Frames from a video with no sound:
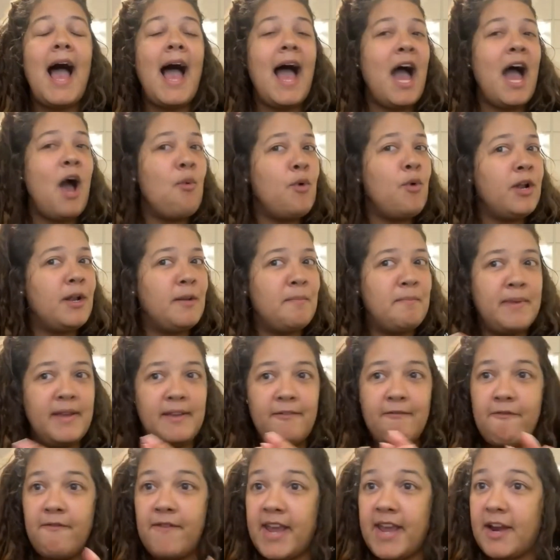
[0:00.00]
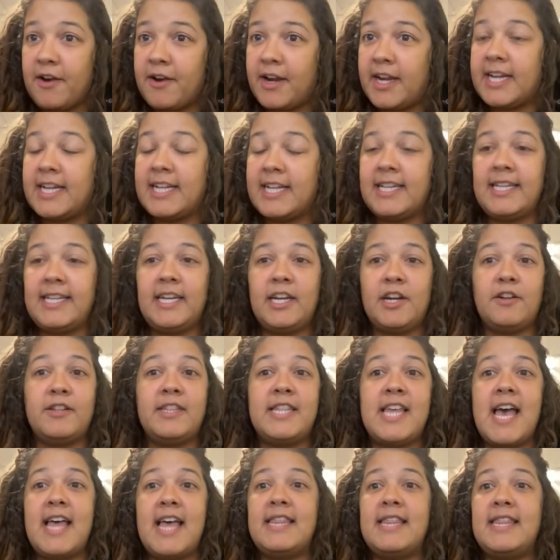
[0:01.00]
I want to be very clear
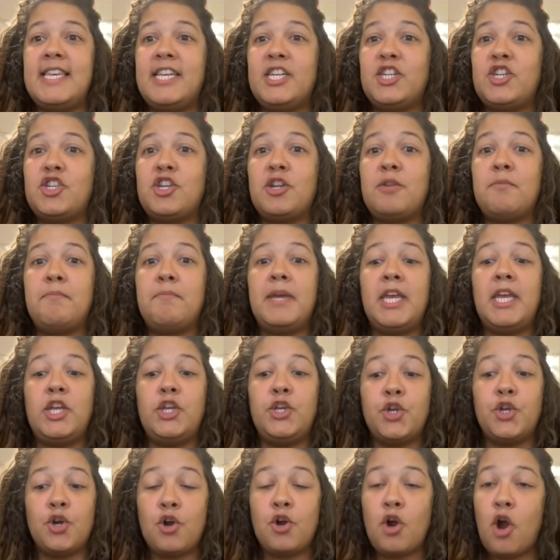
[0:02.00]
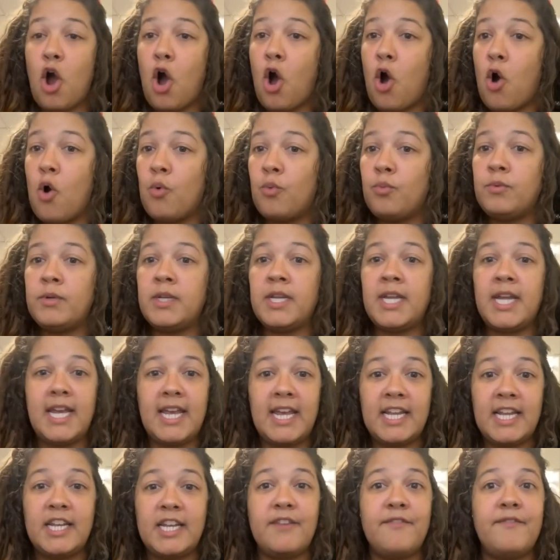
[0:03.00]
that this should be your own
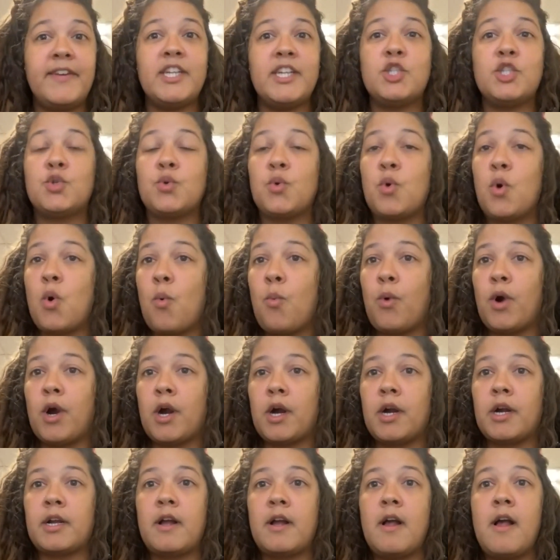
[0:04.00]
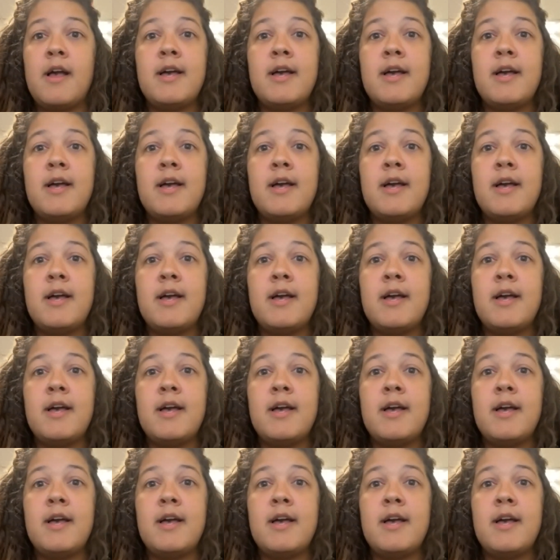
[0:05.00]
individual work.